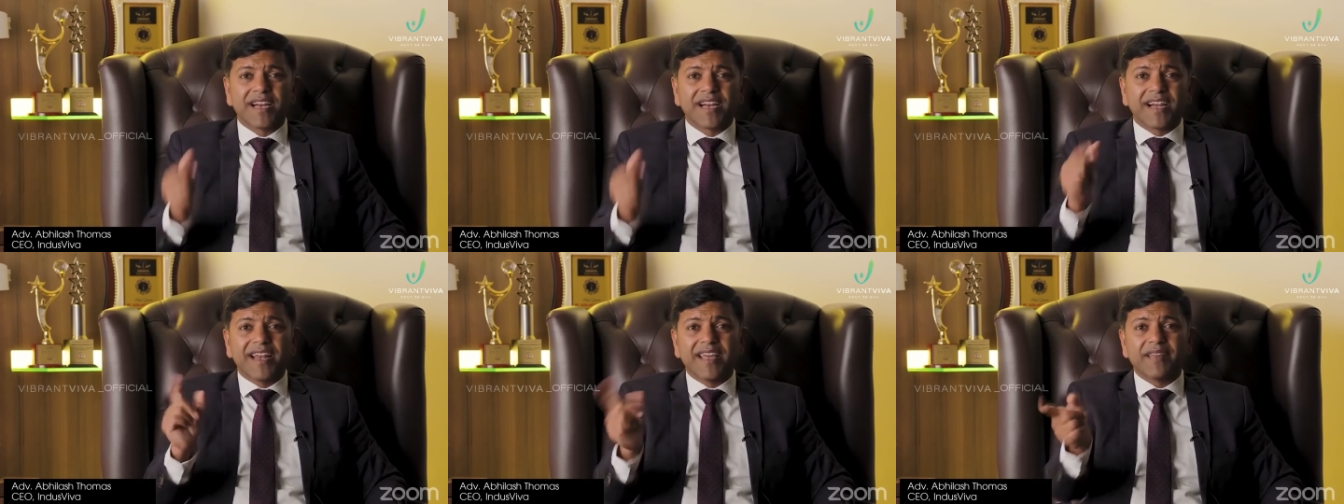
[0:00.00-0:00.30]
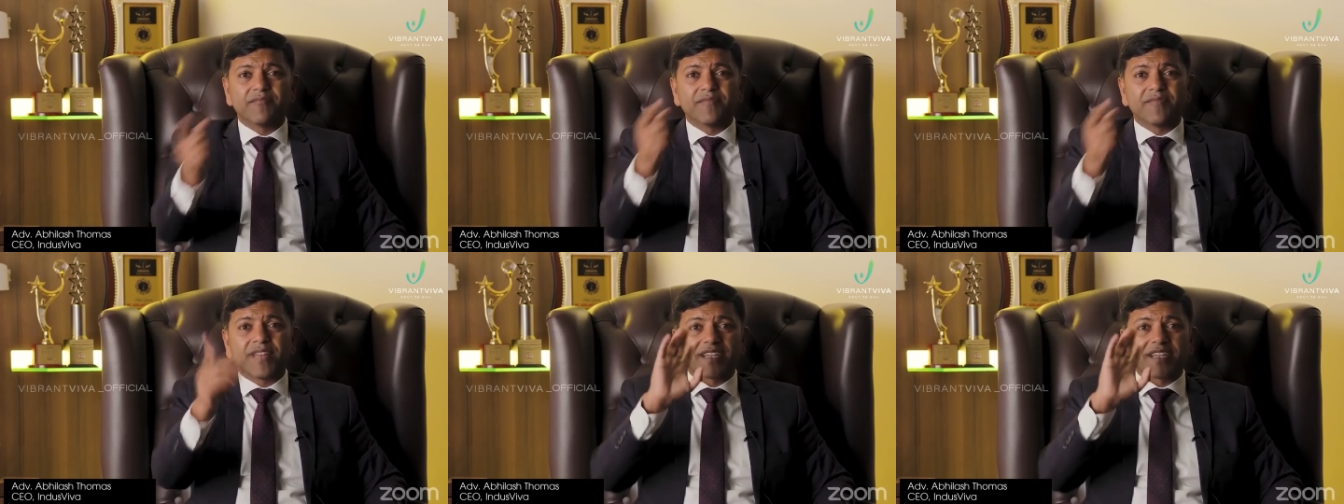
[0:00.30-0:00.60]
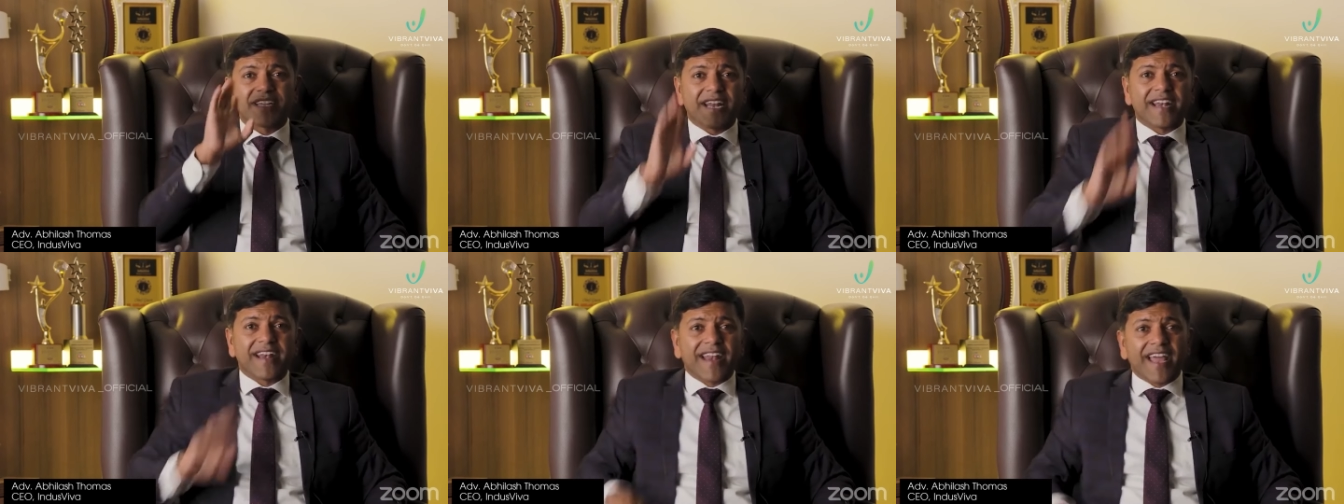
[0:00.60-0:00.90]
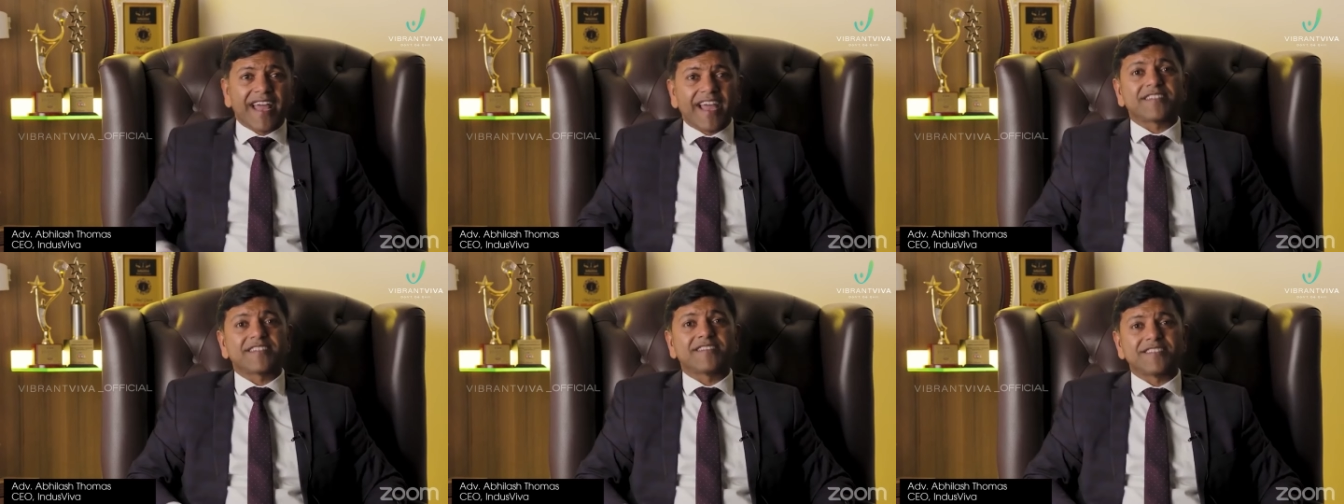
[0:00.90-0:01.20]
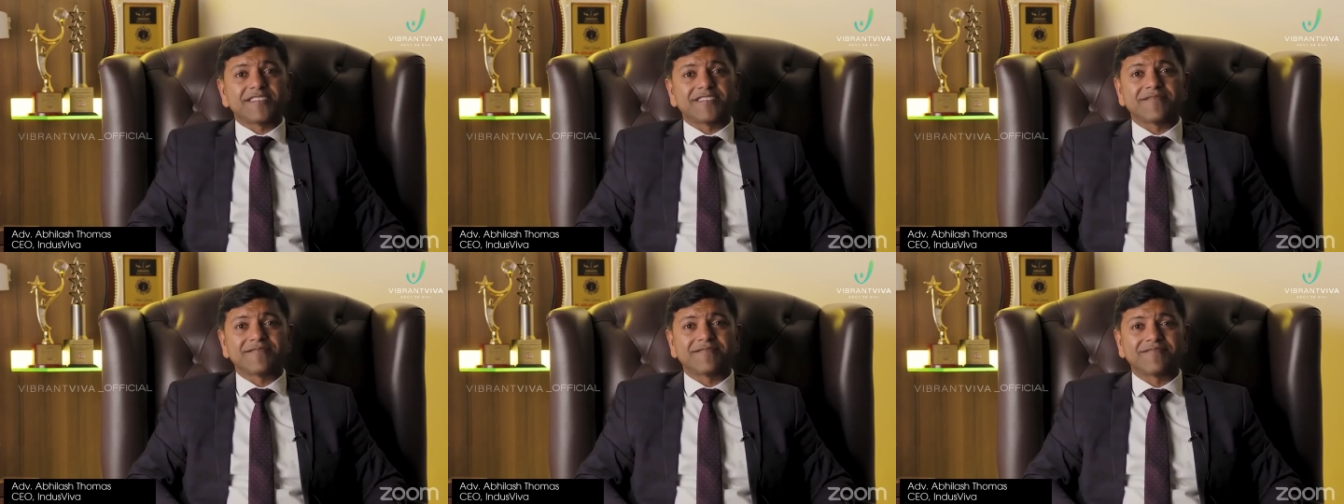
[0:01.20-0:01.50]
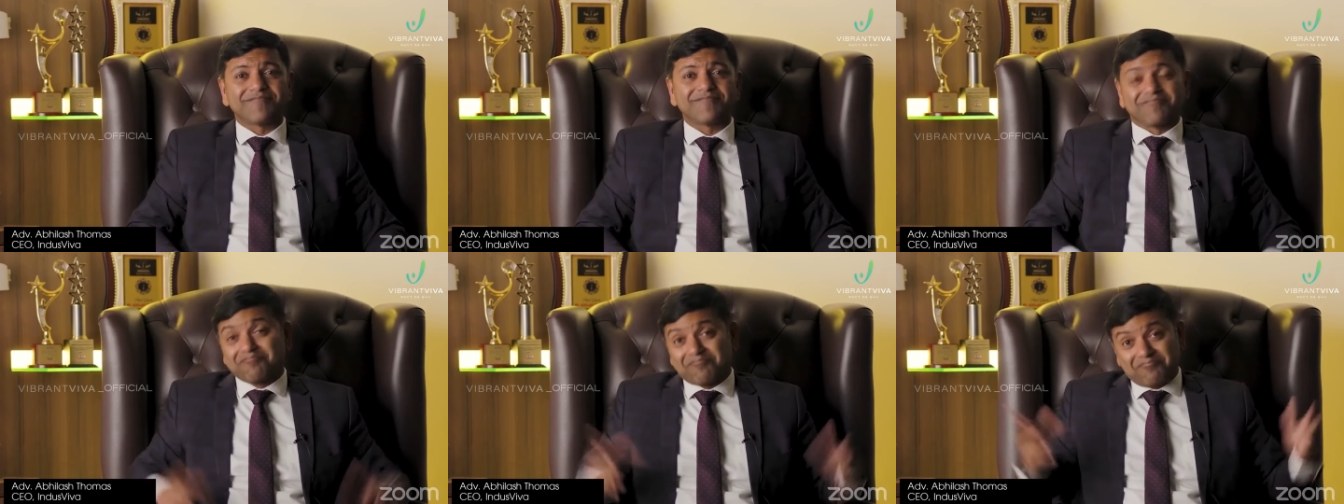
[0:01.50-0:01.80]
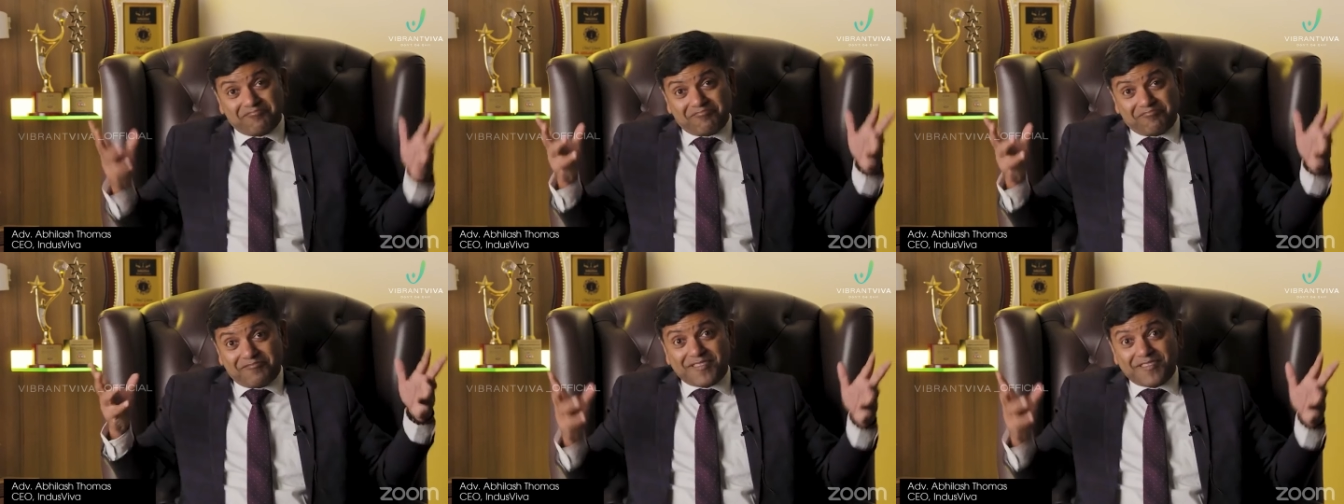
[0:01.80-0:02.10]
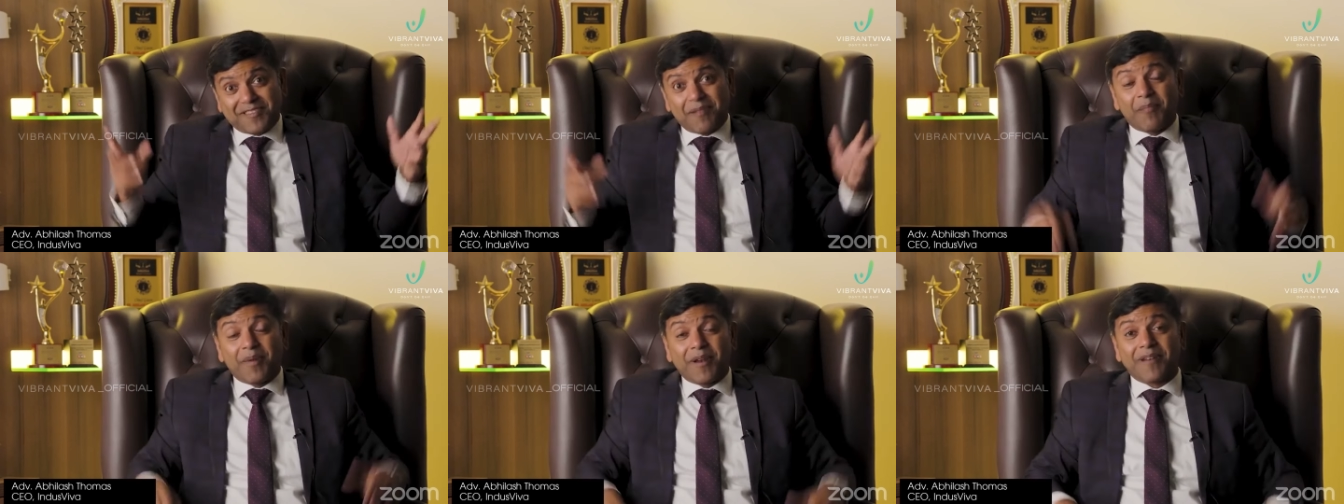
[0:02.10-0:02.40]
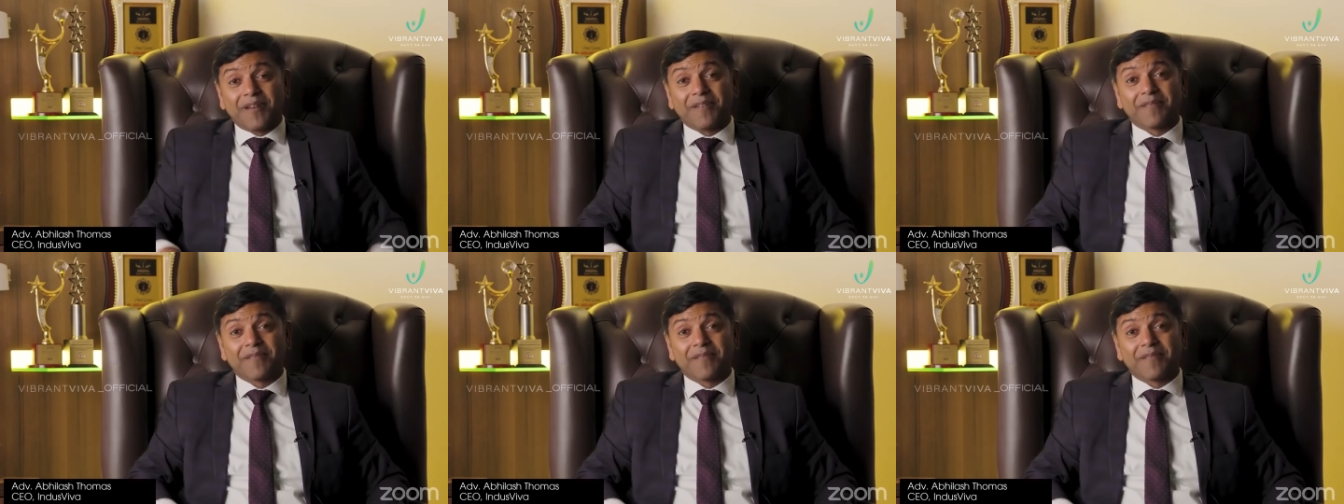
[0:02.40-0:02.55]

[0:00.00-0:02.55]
claim the 10 lakhs. Simple.